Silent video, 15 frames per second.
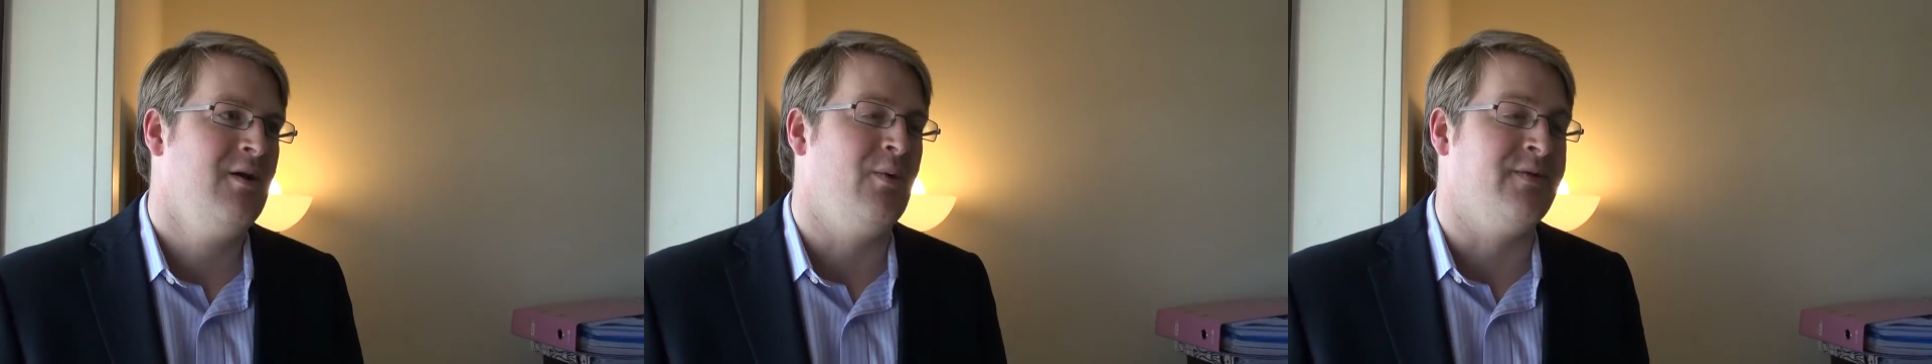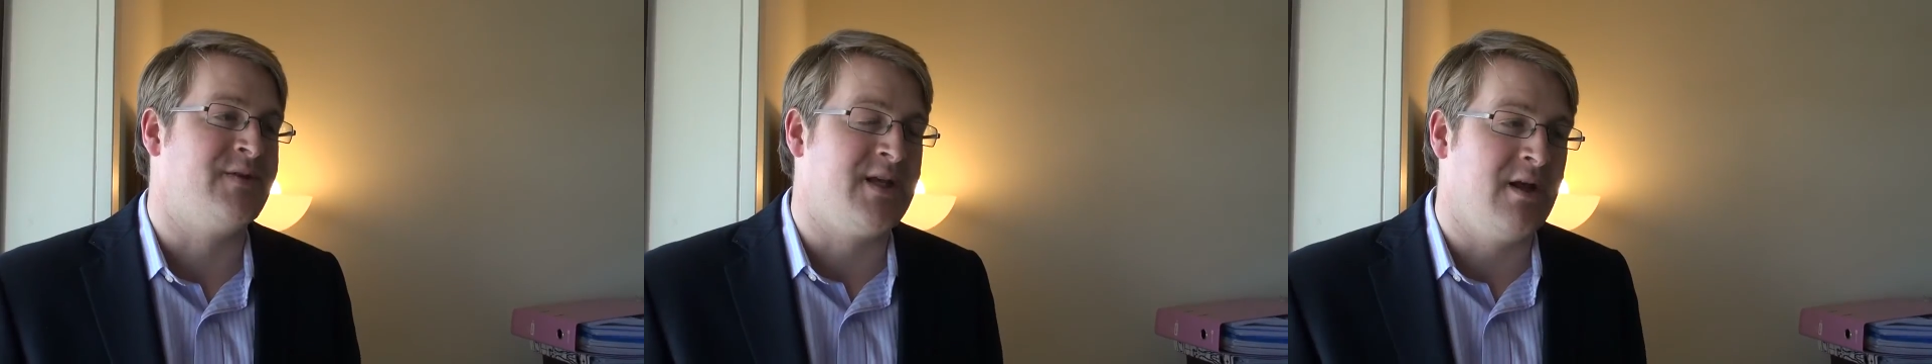
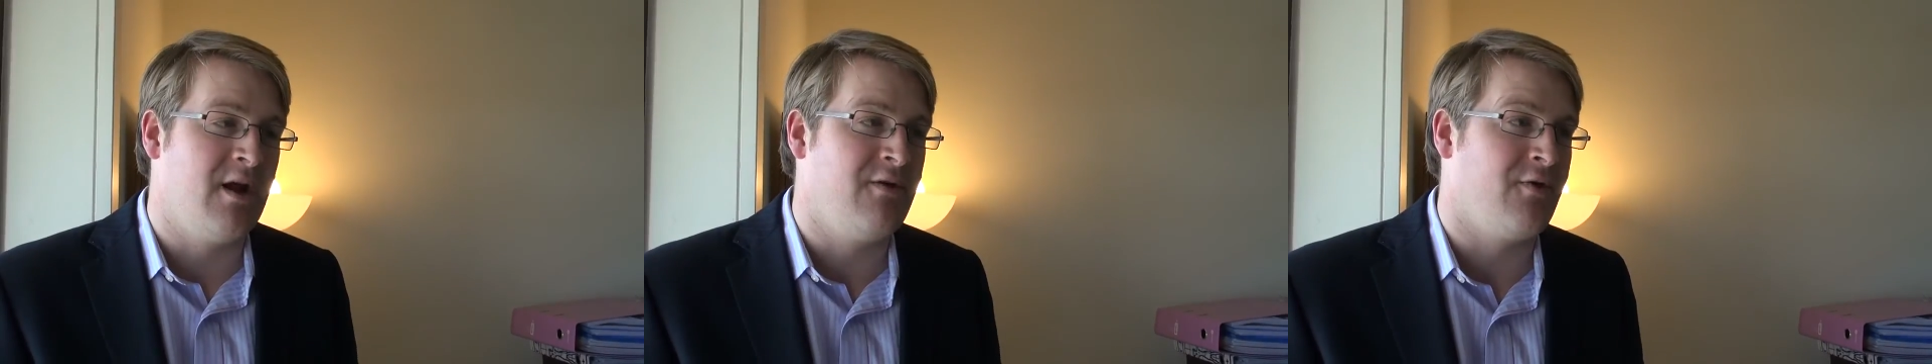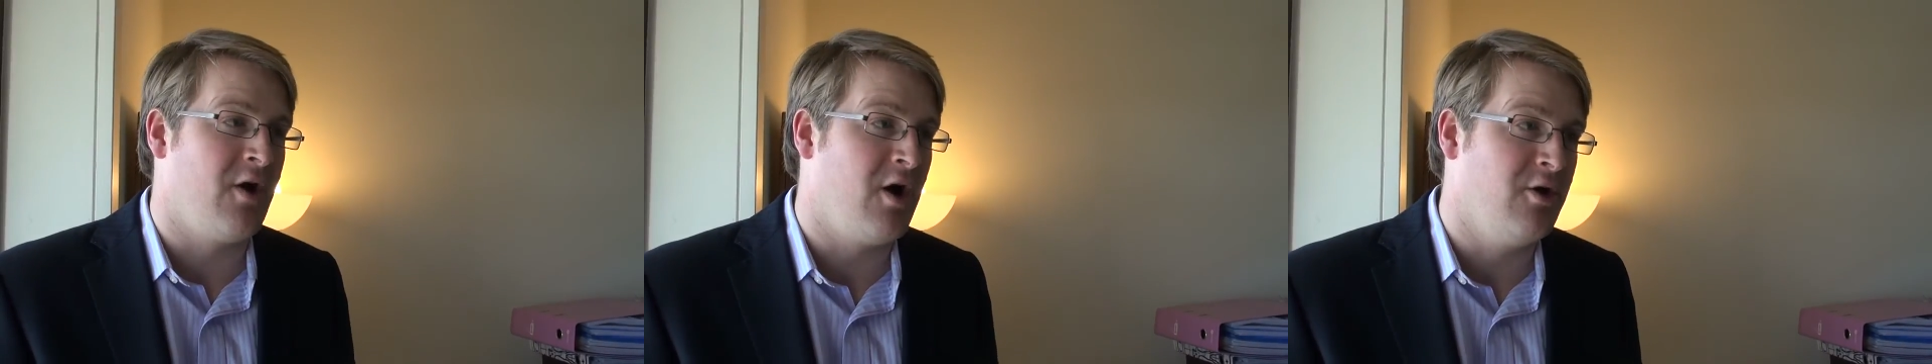We've seen
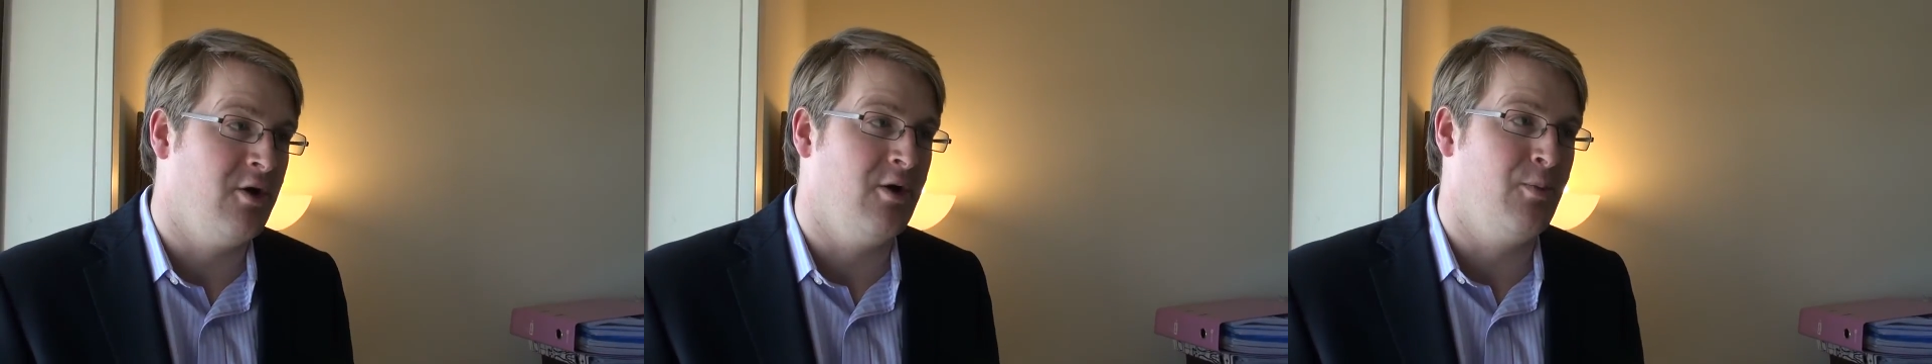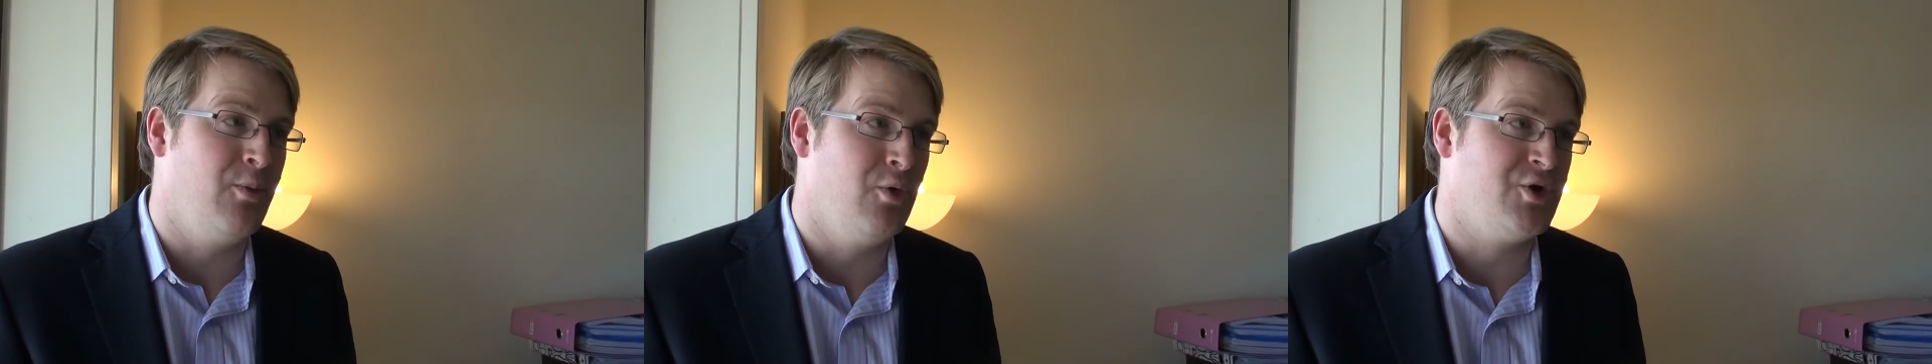over
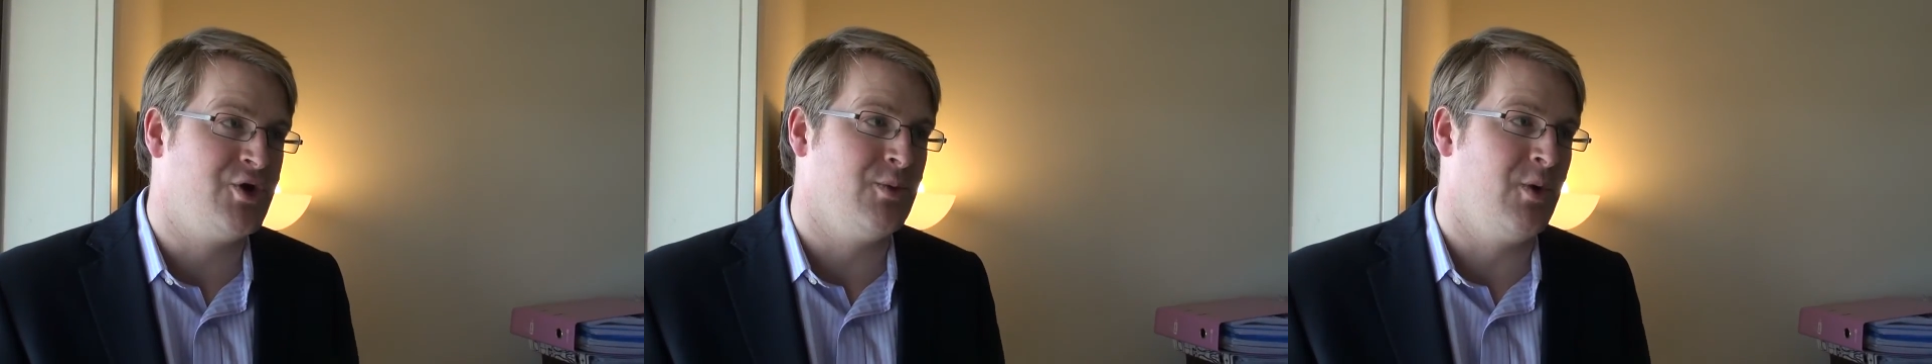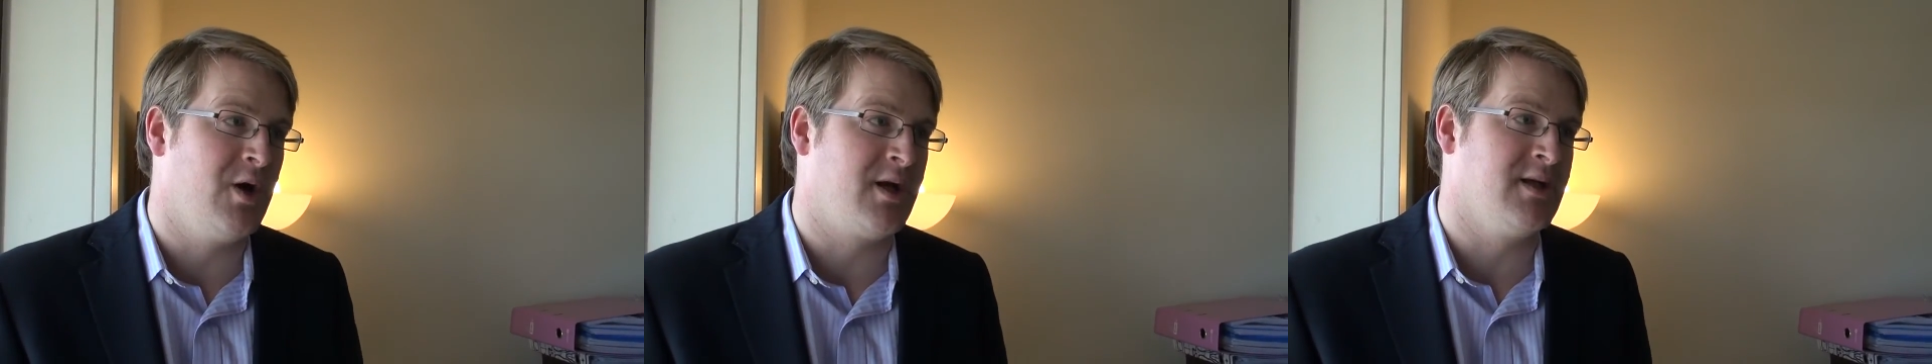100
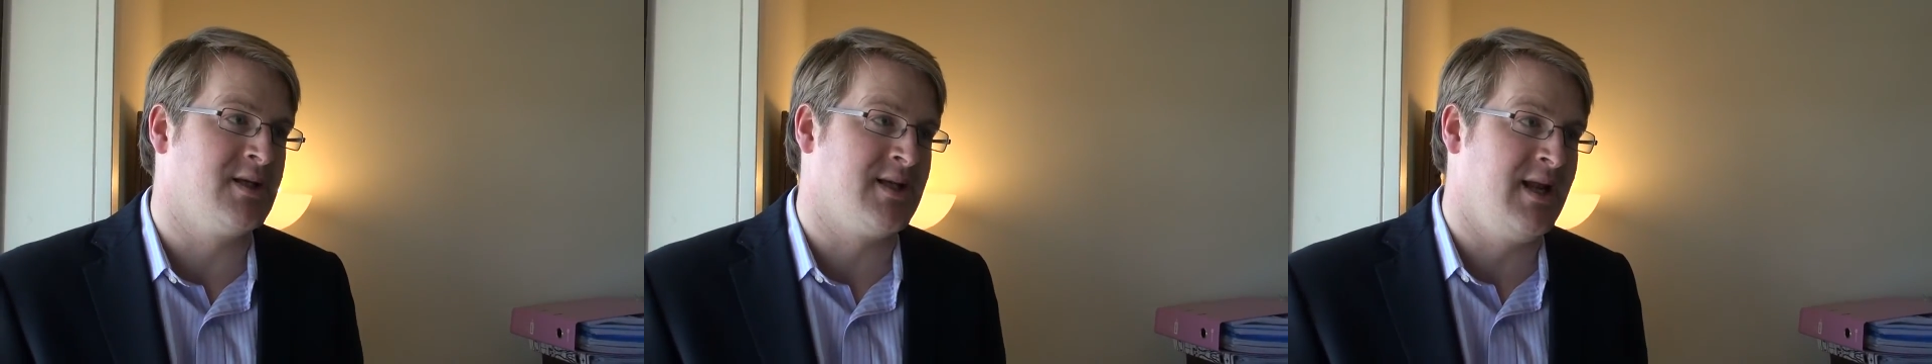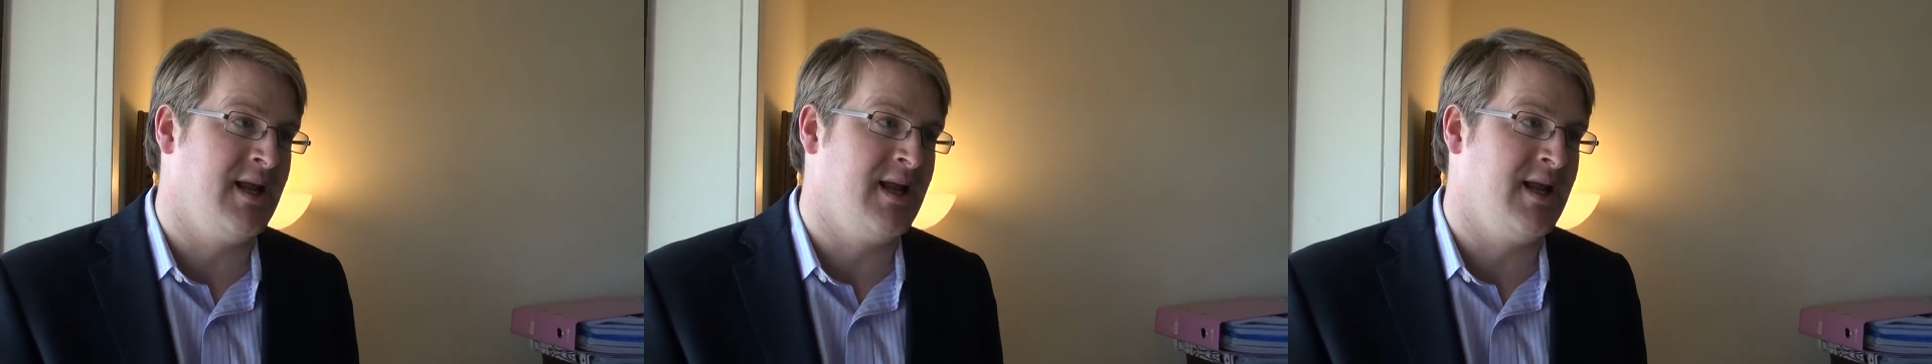abortion workers